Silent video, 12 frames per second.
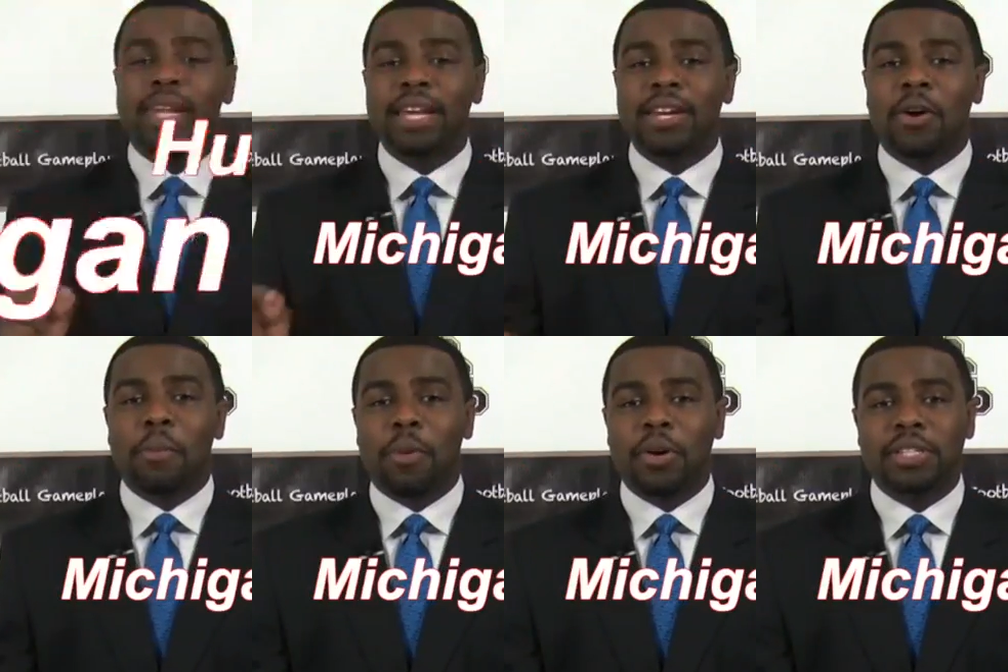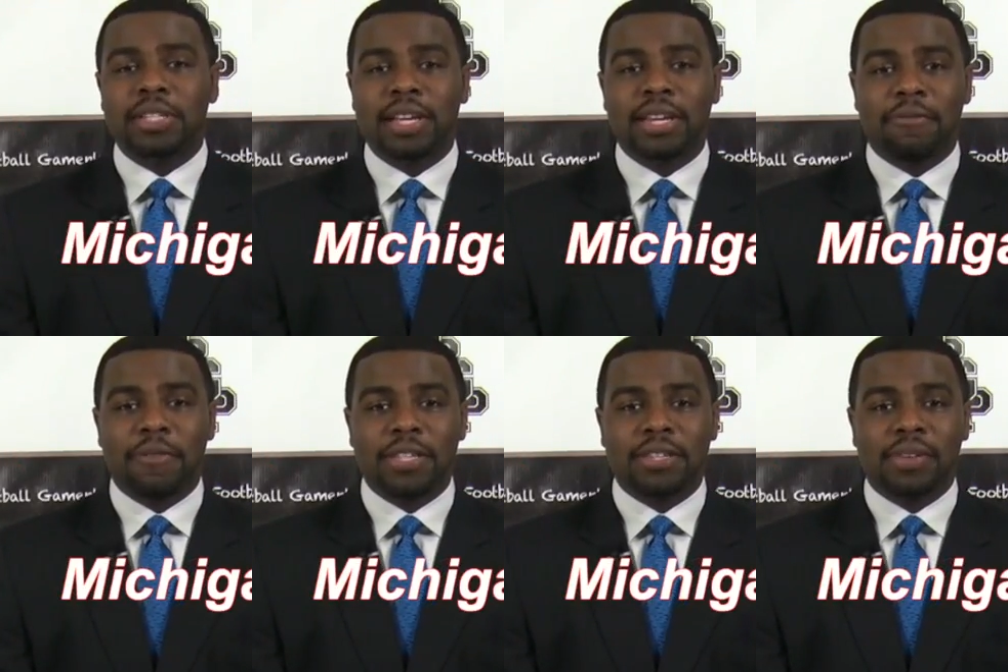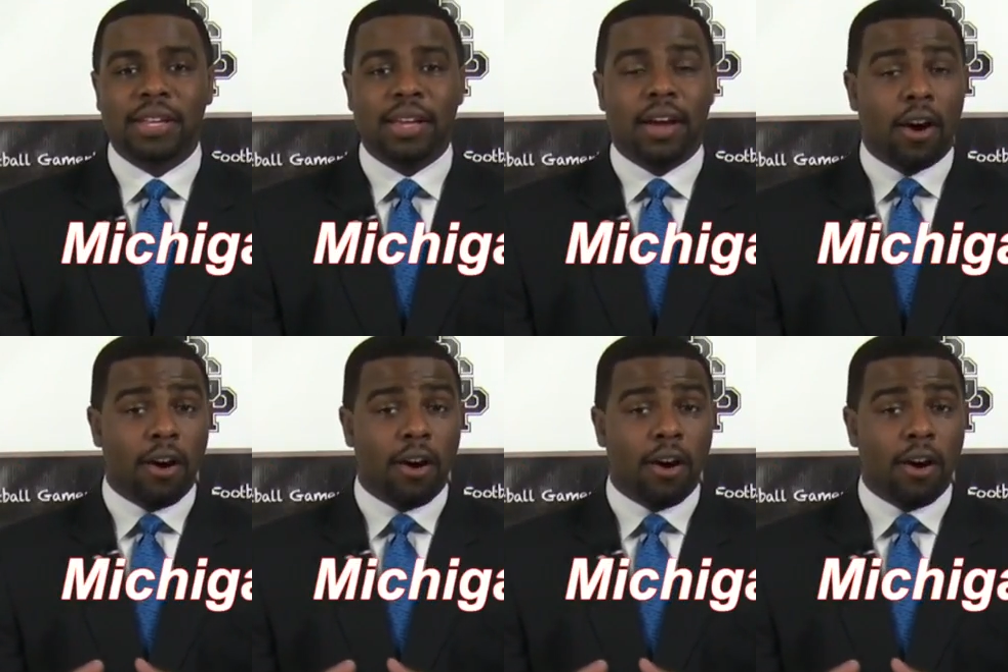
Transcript: to lean on Boise State defensively.